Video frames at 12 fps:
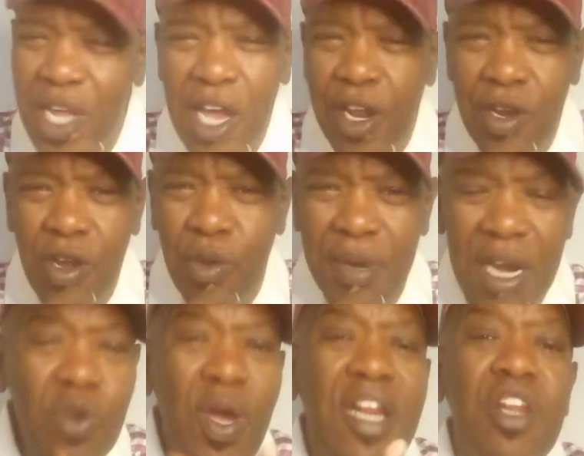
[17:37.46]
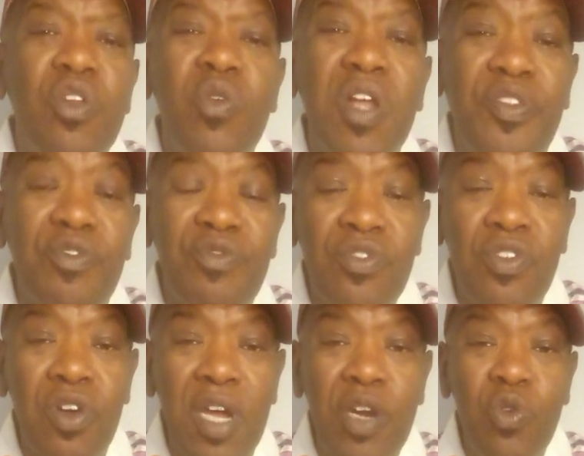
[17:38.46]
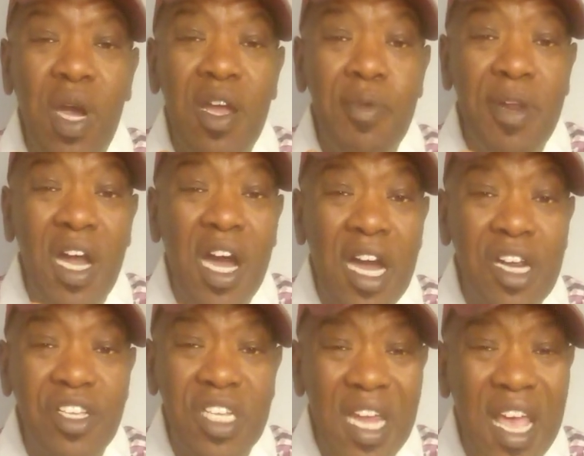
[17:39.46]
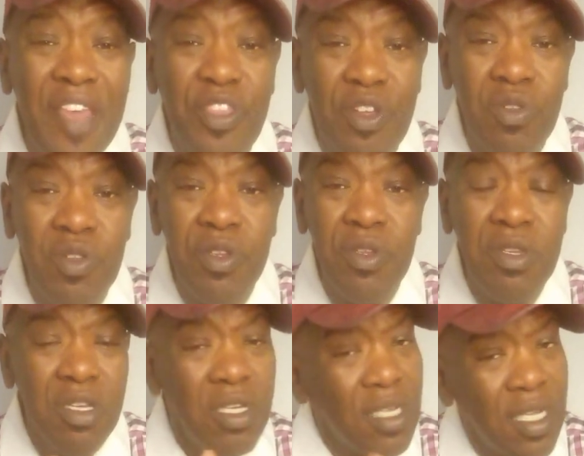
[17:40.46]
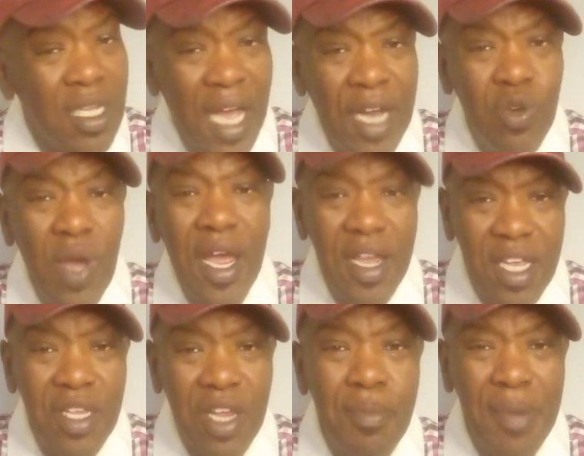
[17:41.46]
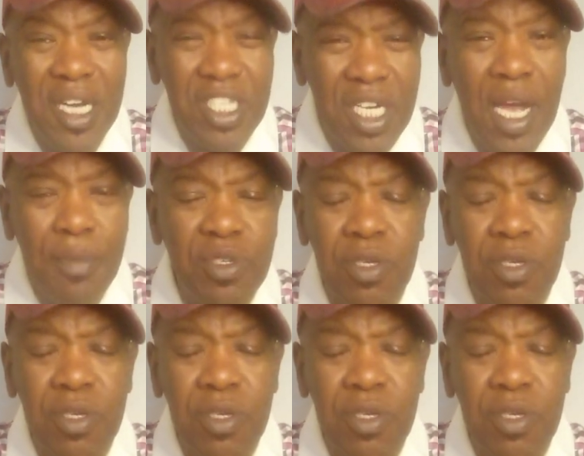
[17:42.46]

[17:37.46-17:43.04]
I didn't know, but I knew I didn't do nothing wrong. I knew I had been honest and ethical, and I knew I had done my job.